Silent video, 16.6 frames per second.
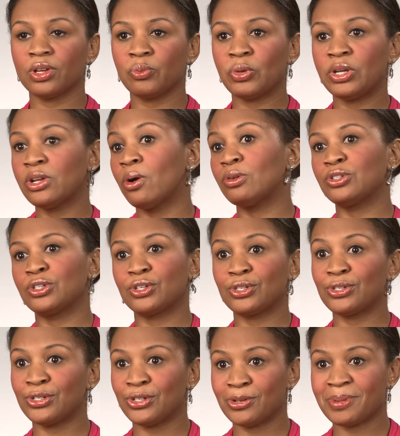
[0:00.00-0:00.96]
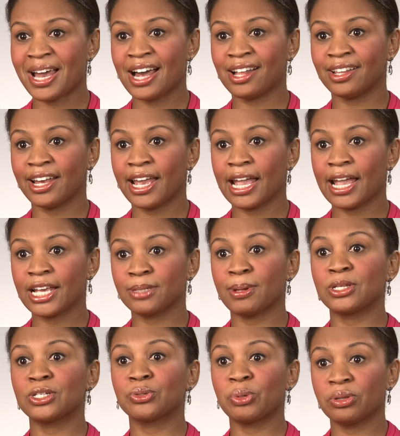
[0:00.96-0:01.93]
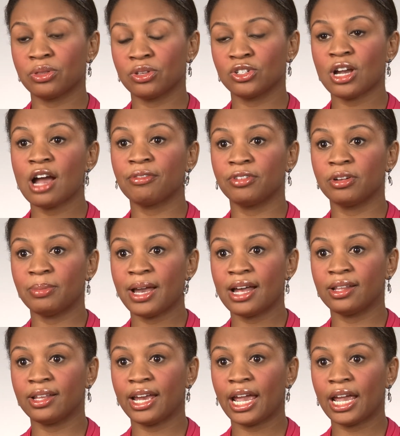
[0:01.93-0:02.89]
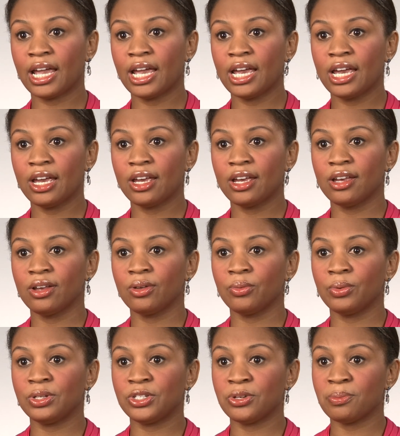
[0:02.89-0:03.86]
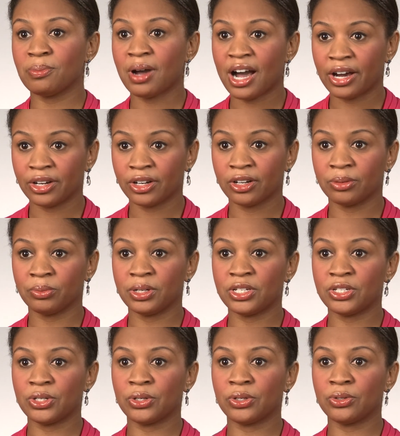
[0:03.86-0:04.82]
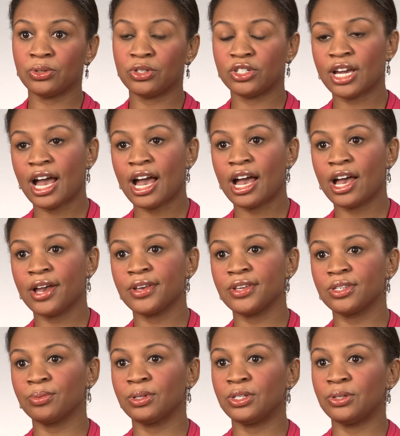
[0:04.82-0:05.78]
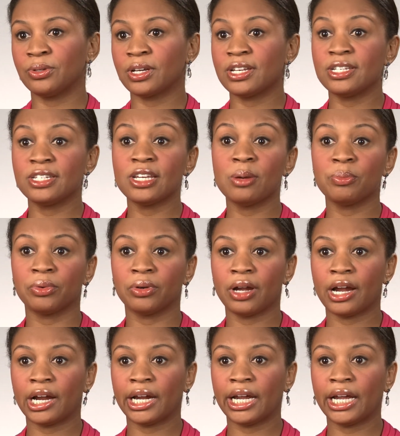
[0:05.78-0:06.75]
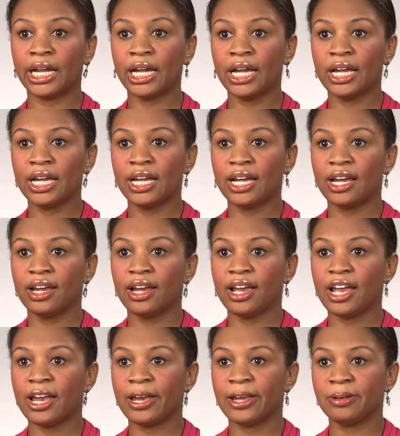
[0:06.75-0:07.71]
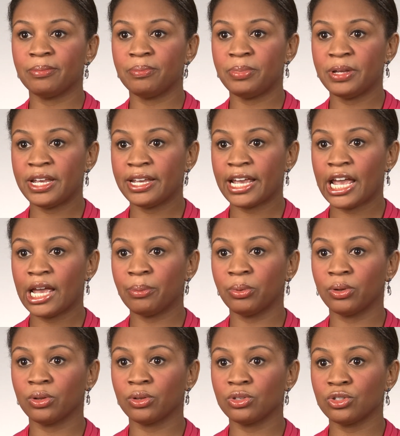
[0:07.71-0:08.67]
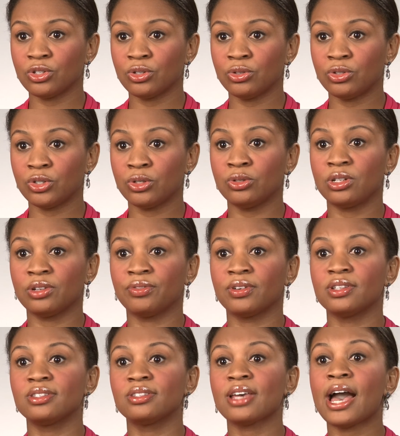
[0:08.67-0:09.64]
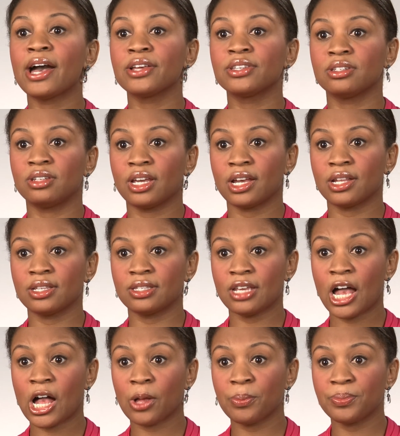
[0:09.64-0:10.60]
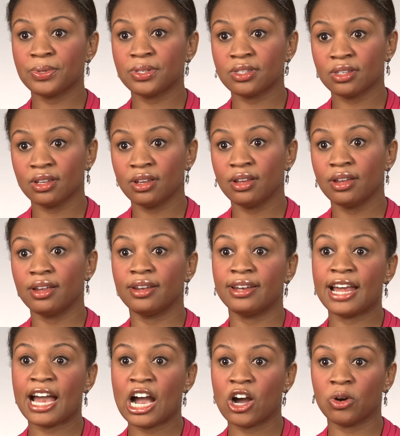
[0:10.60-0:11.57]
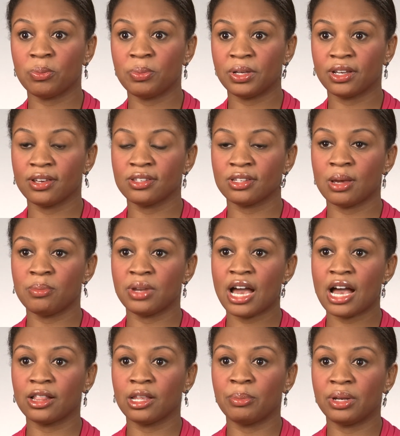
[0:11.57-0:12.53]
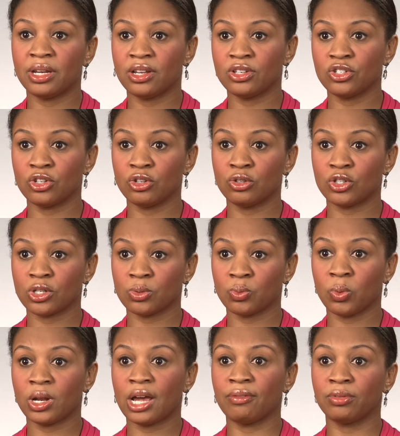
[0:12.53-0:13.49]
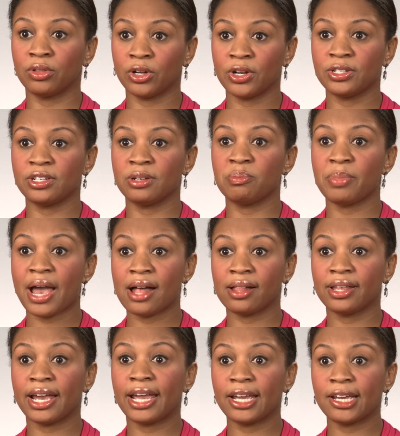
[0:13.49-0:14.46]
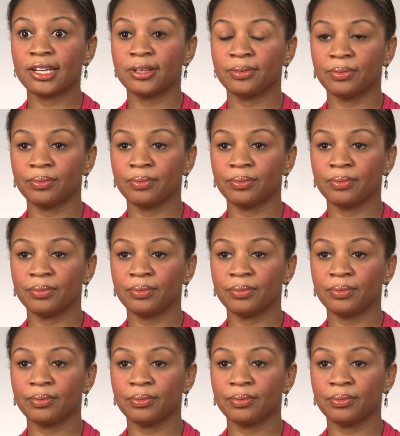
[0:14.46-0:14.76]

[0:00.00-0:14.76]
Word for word: we don't just do ballet, especially with the Joffrey Ballet. We do modern, we do jazz, we do contemporary. And being able to do different styles of dance helps now because I'm not limited to just what I've learned in ballet.